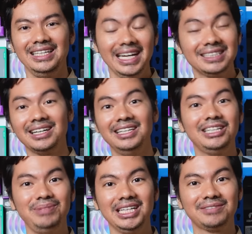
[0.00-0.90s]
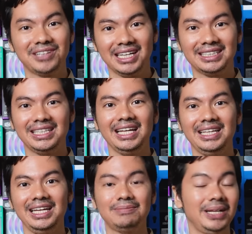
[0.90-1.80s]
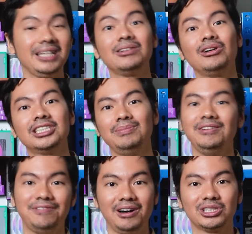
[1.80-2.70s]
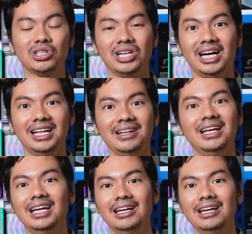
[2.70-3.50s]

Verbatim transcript: Yes, RGB is for aesthetics, but it can also be functional.